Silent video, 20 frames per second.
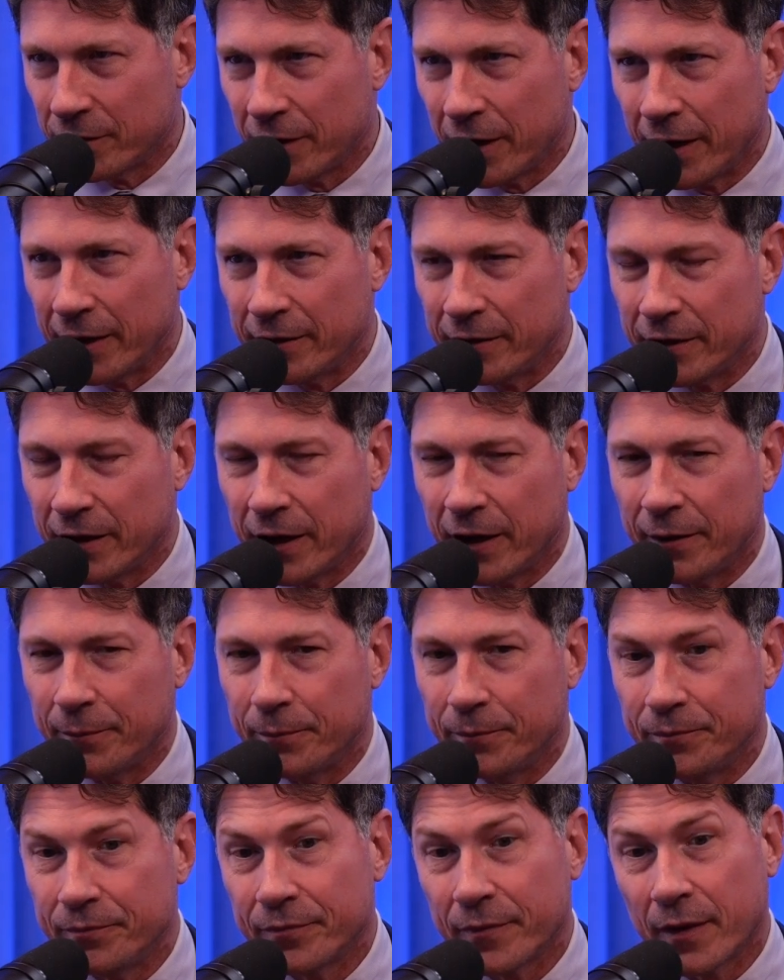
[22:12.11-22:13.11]
And
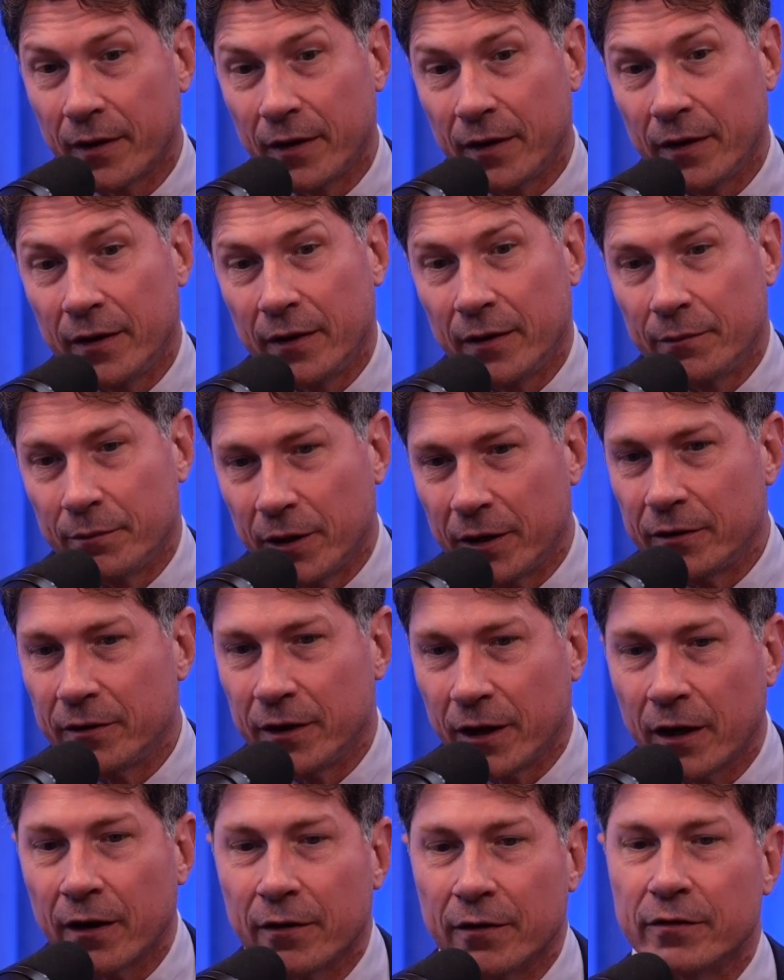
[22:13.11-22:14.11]
but
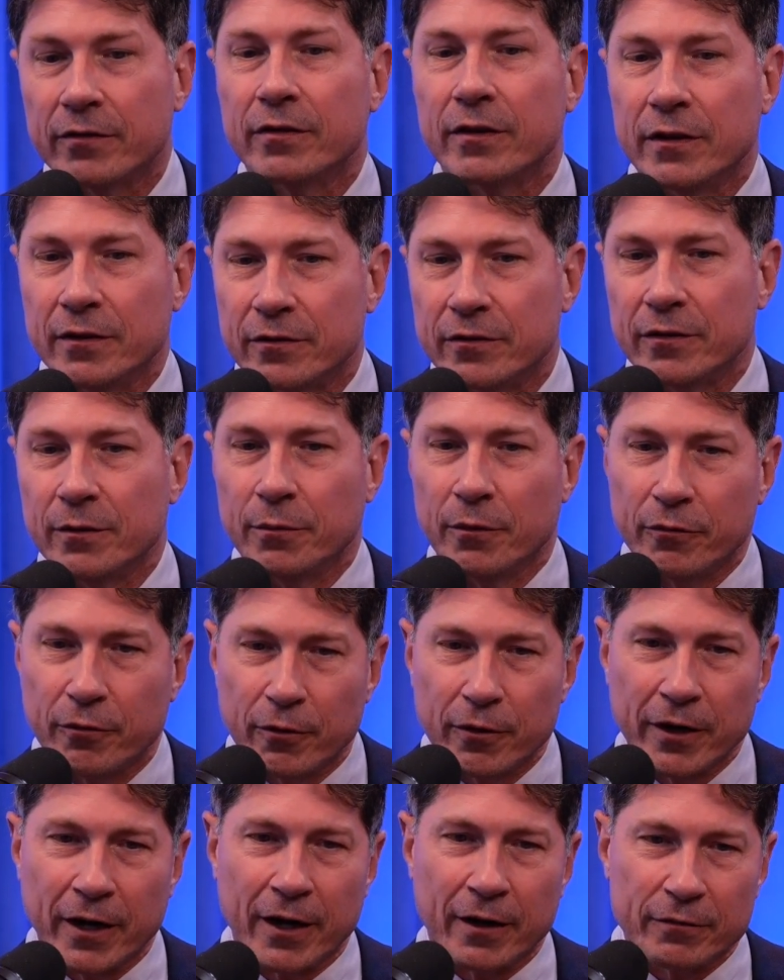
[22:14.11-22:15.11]
yeah, it's the before
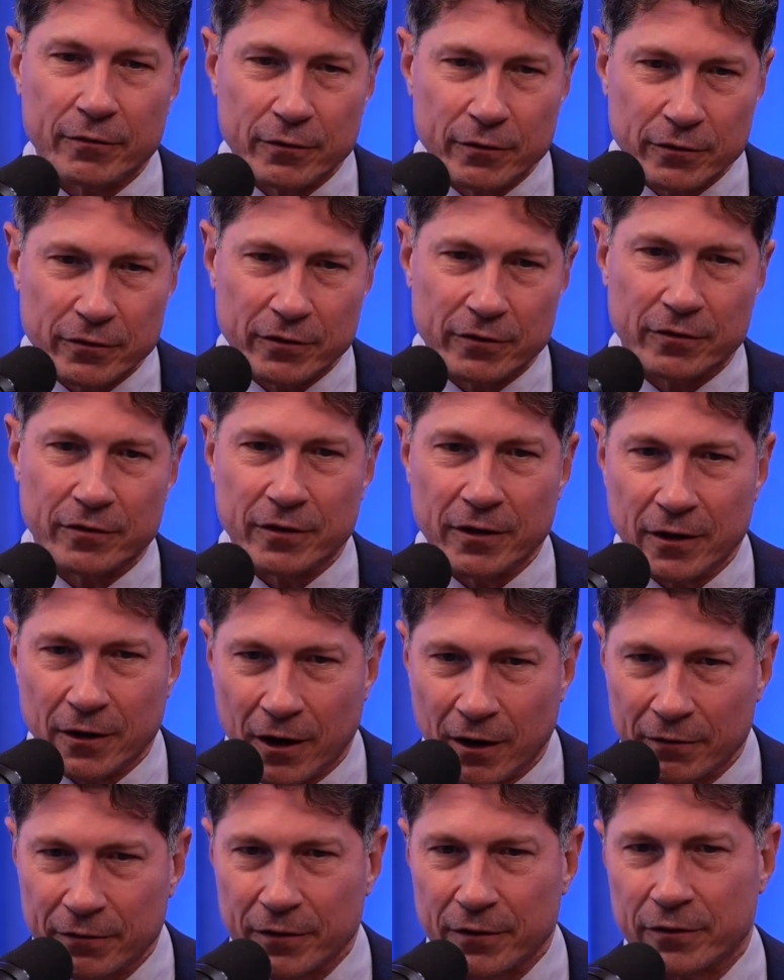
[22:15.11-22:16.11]
and afters. It's the
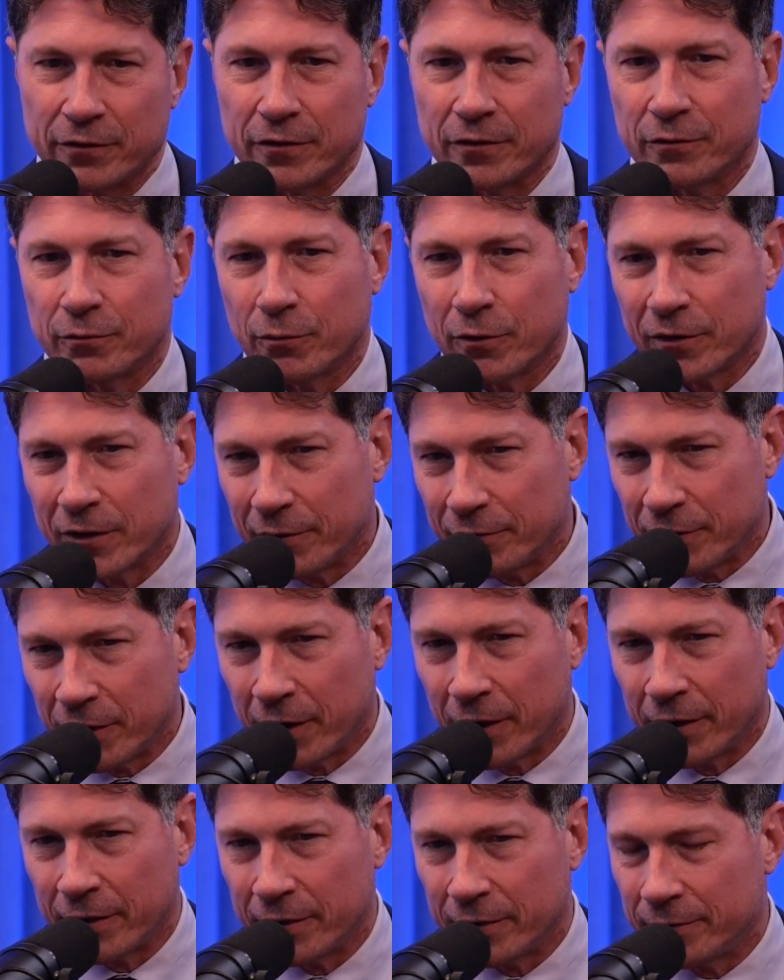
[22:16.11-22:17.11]
office. It's what they've
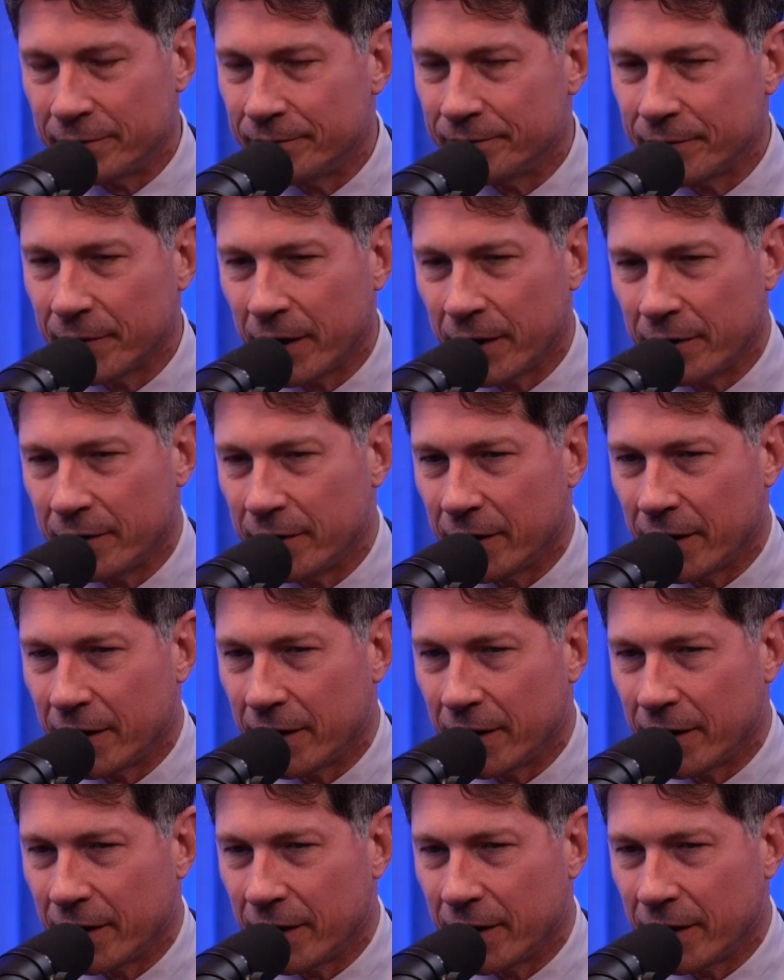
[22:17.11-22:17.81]
done, and